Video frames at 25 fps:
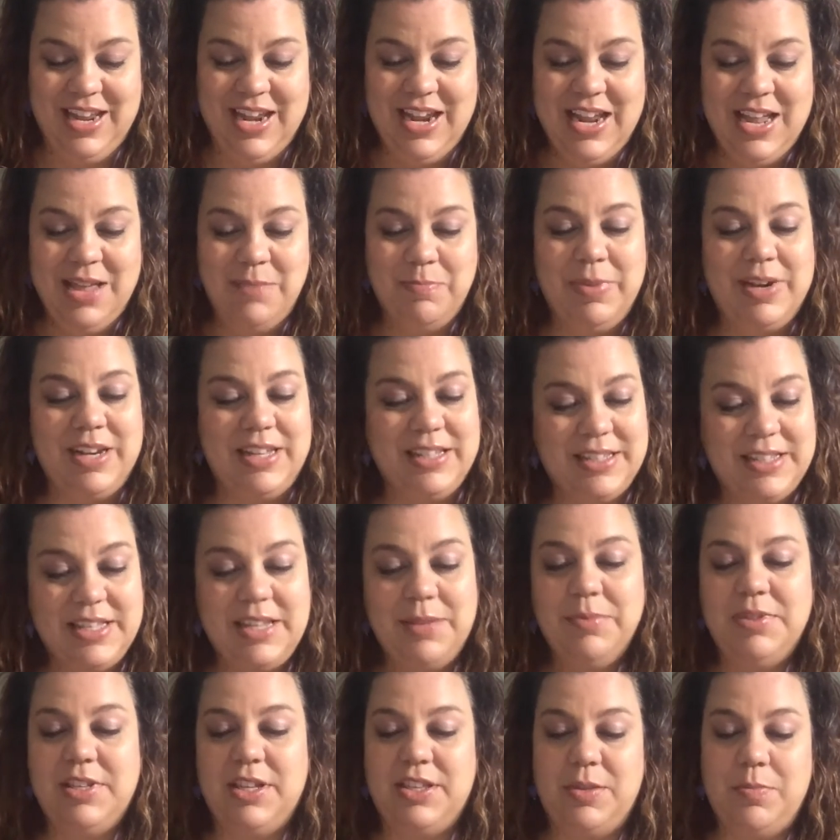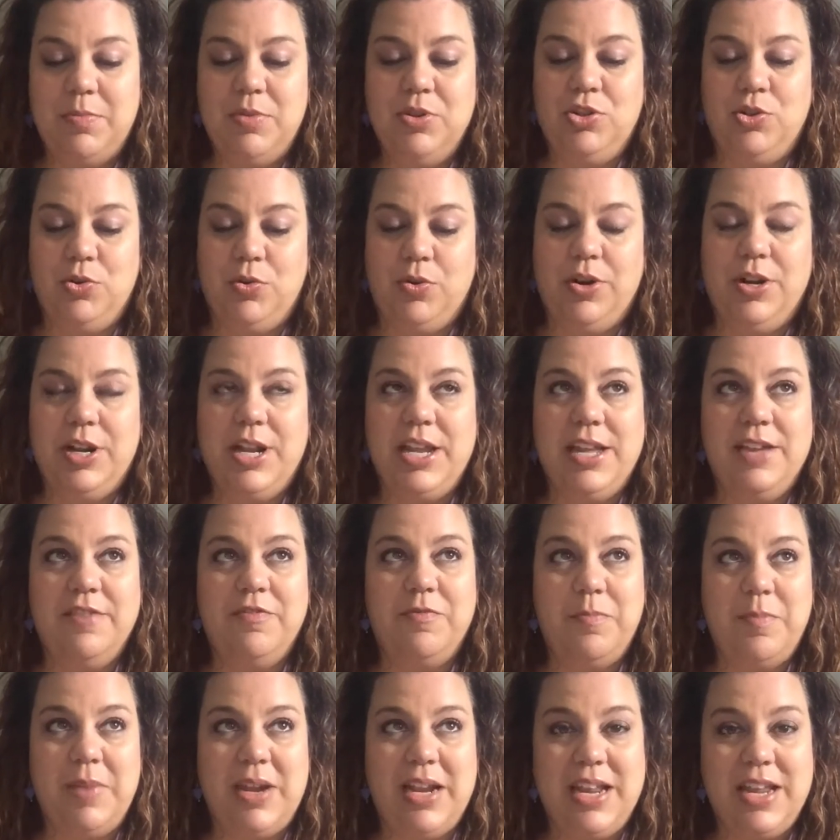But it seems that the majority of
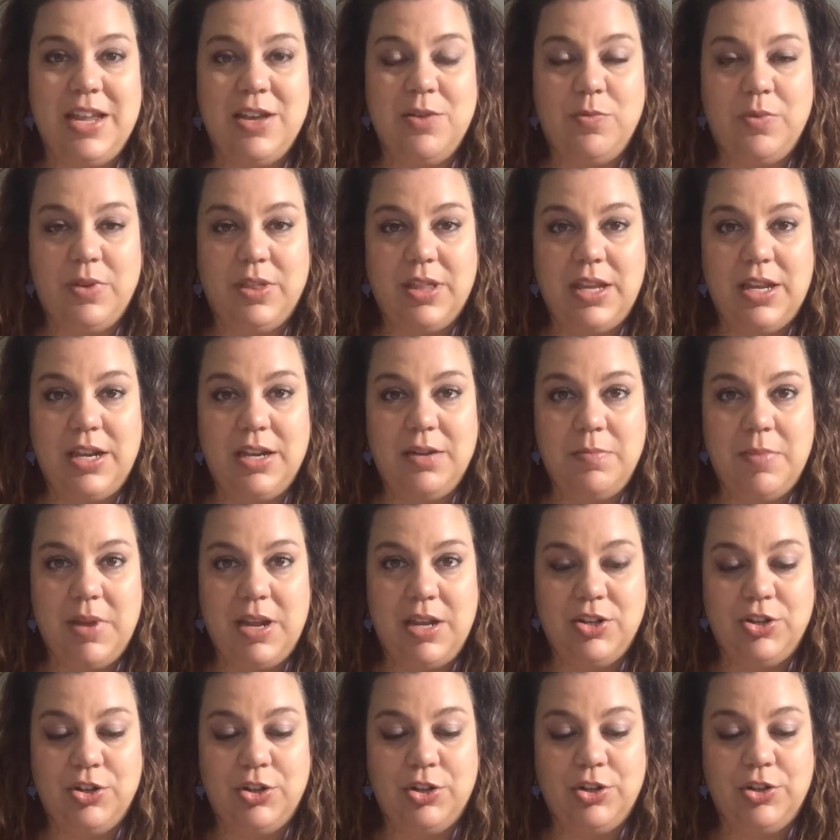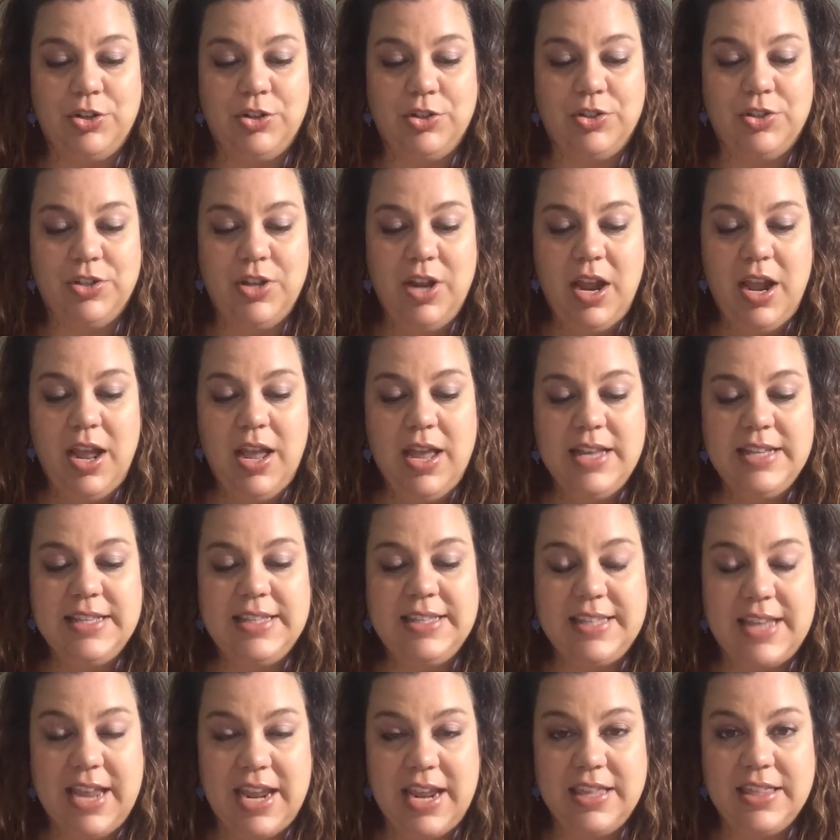media-related majors
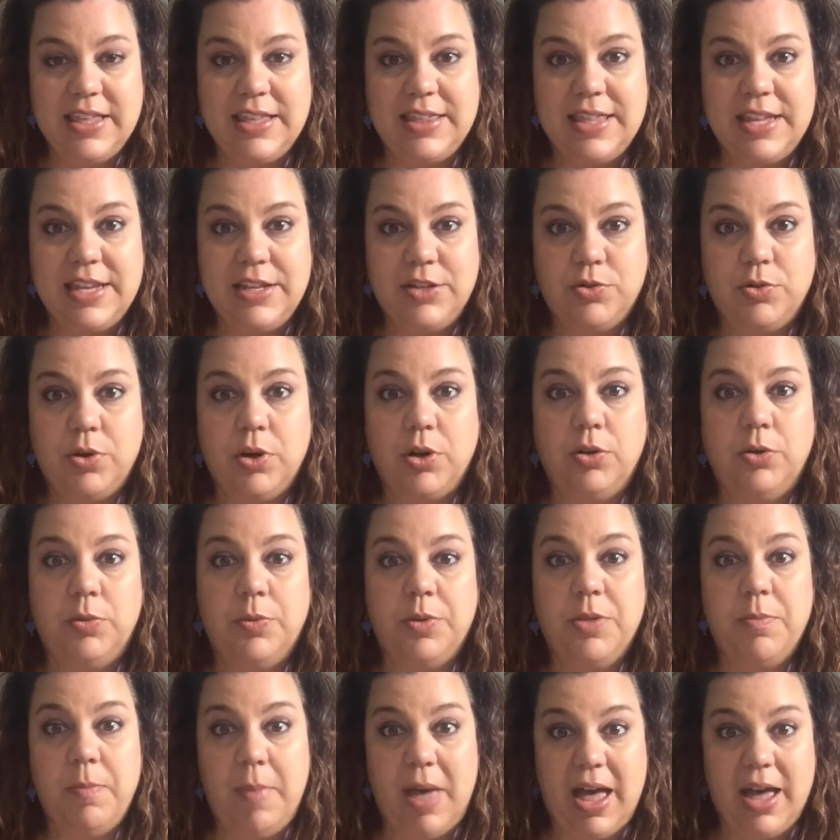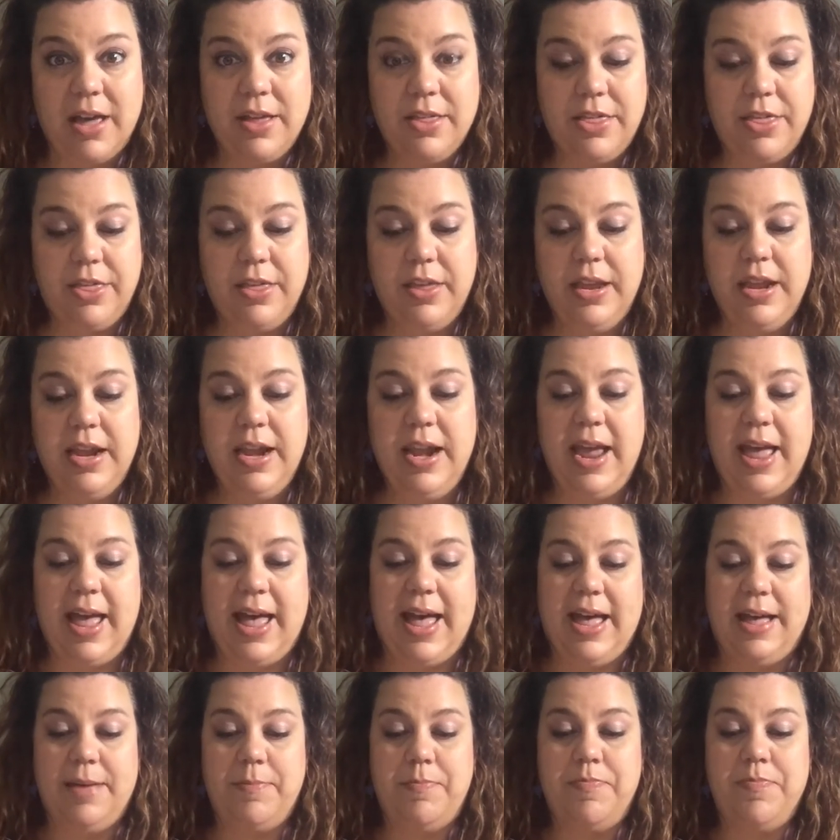say that they struggle with math.
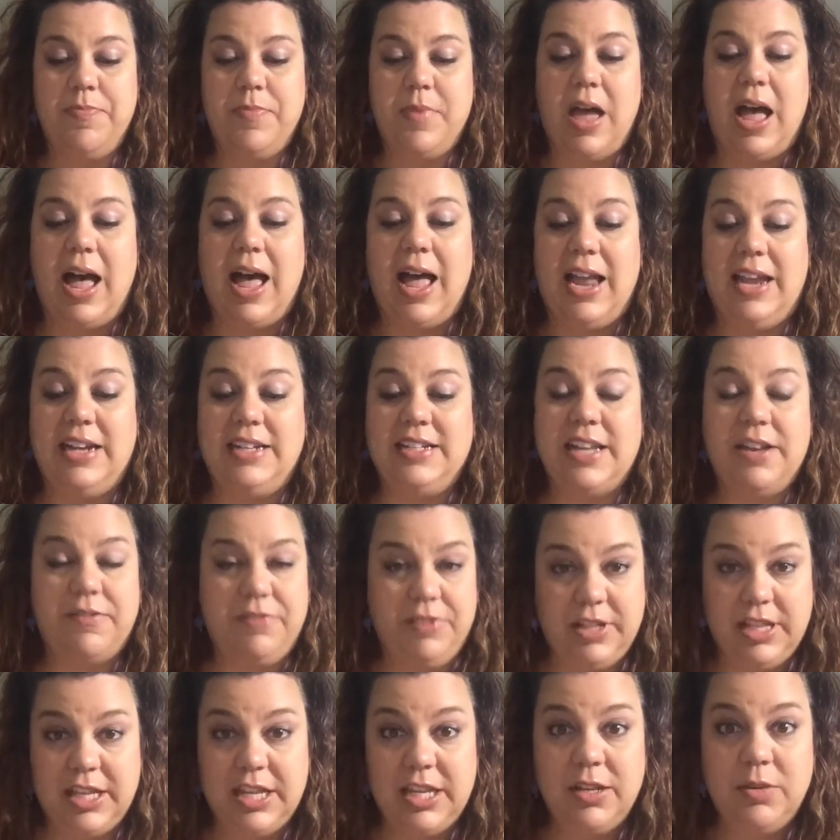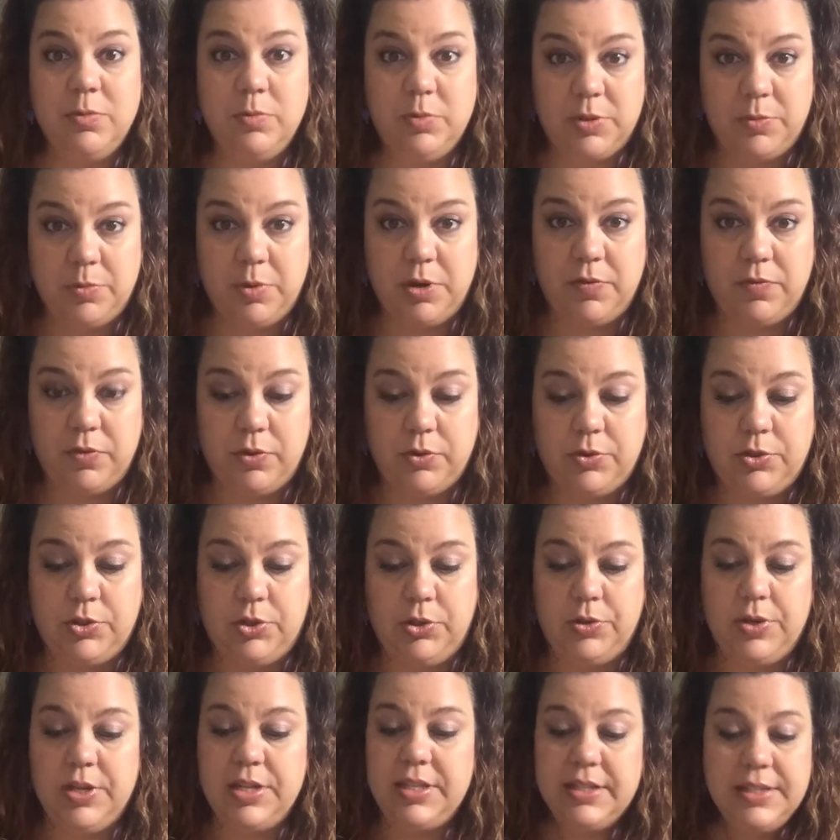I definitely was one of those
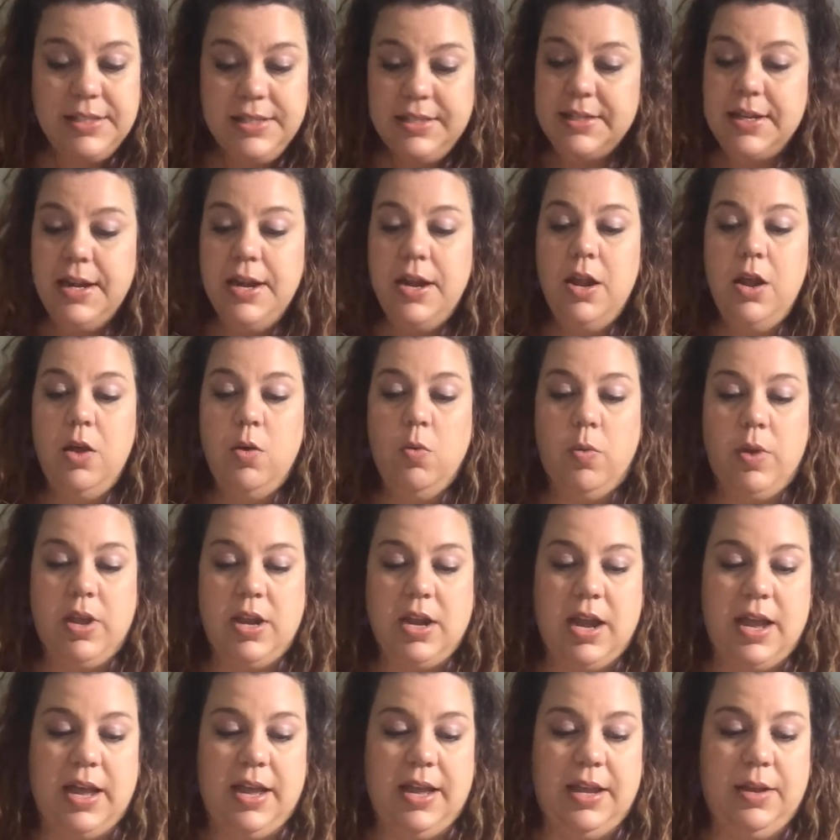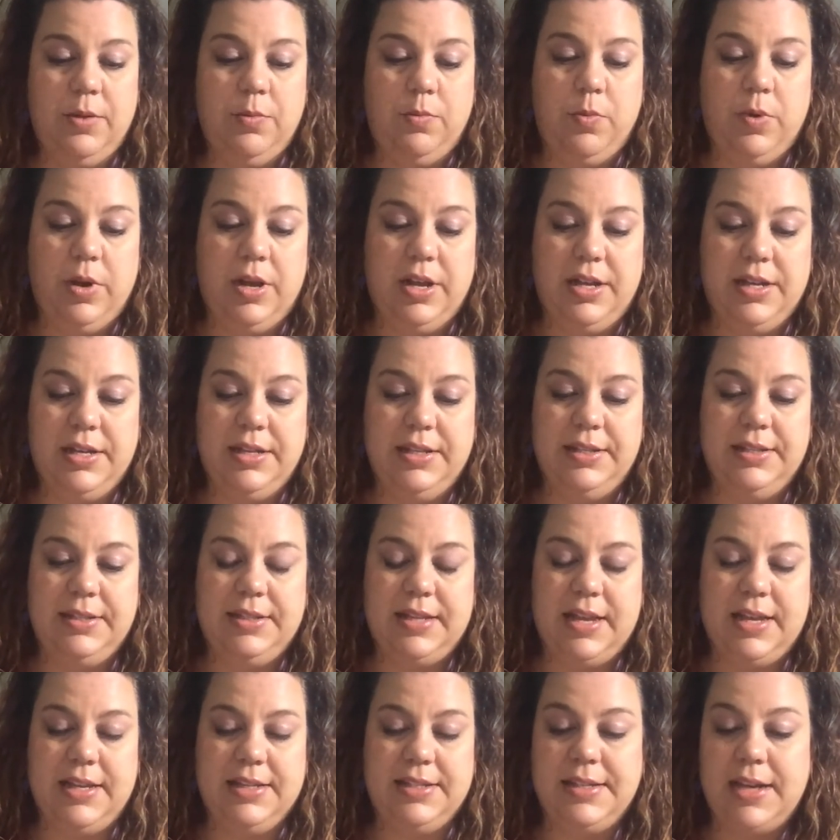students when I was
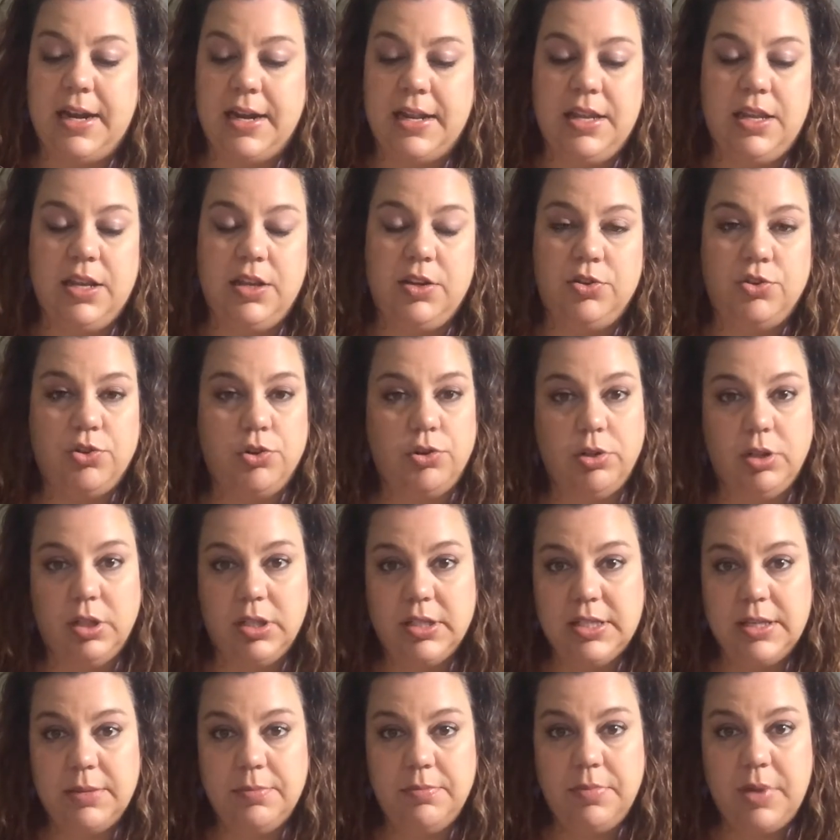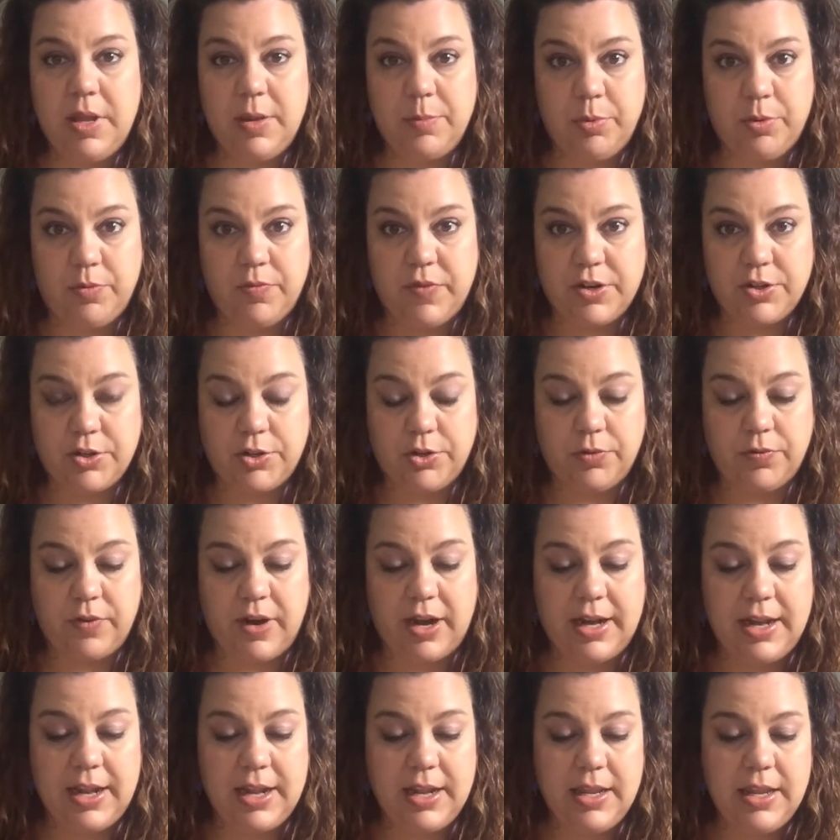studying journalism and professional
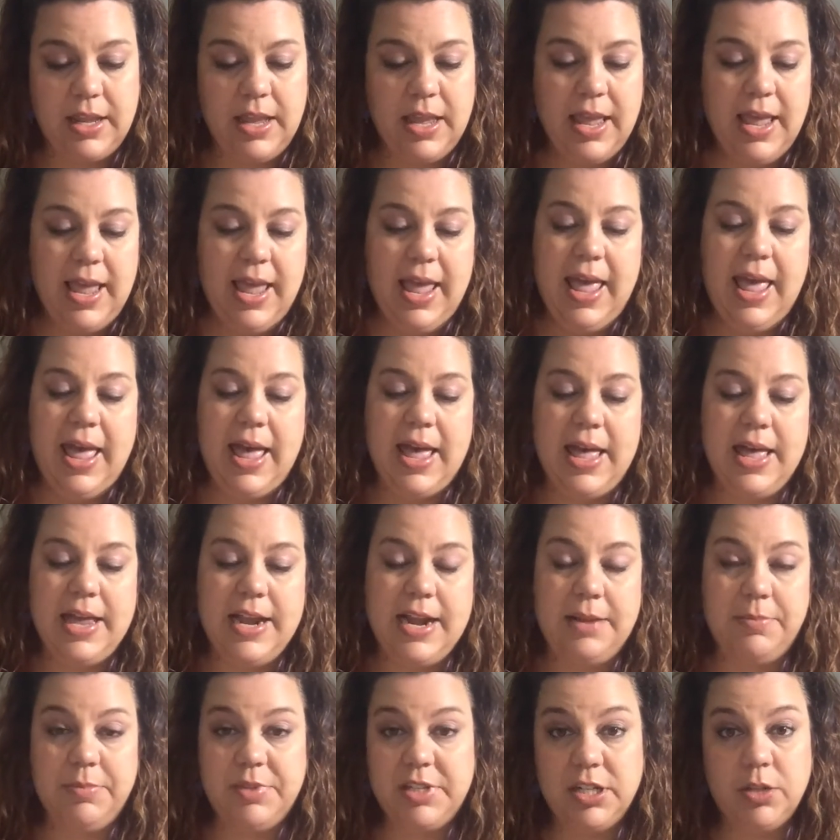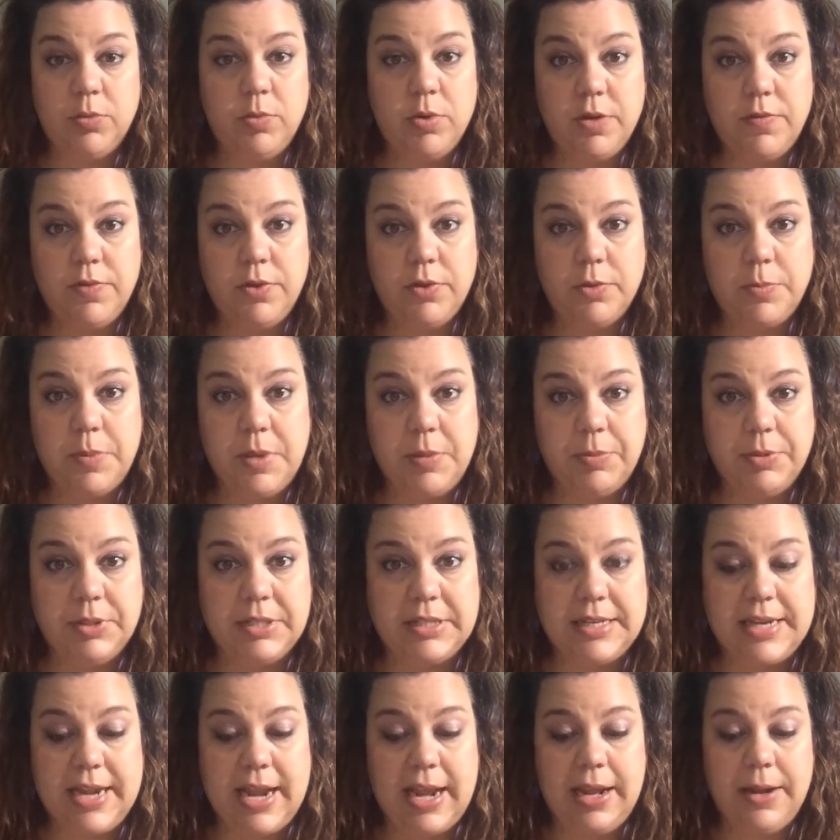writing, and I'm still one of those people
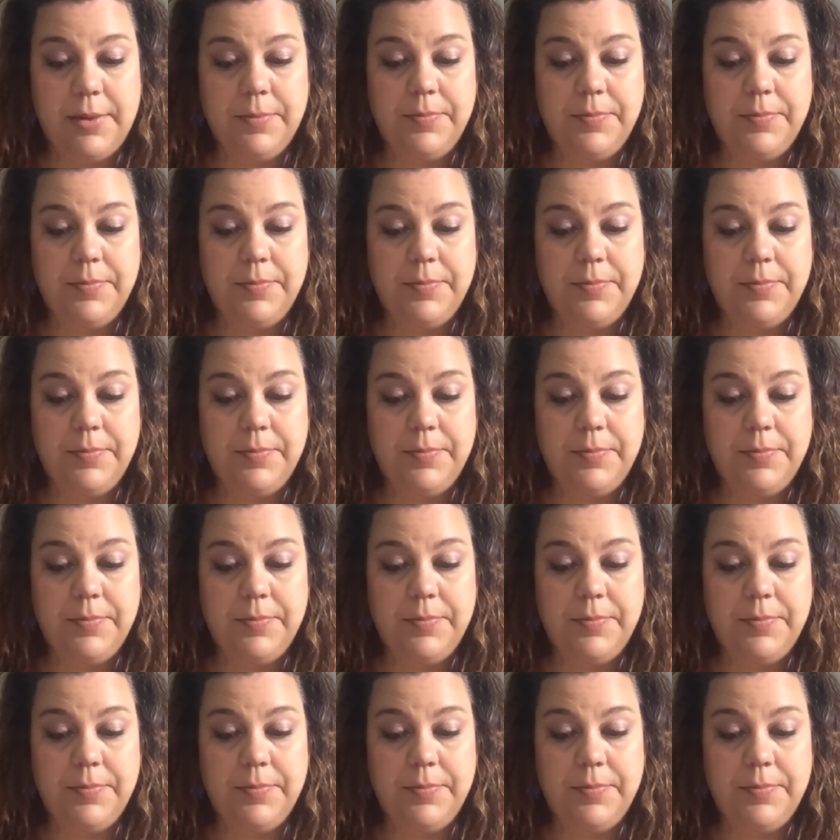today.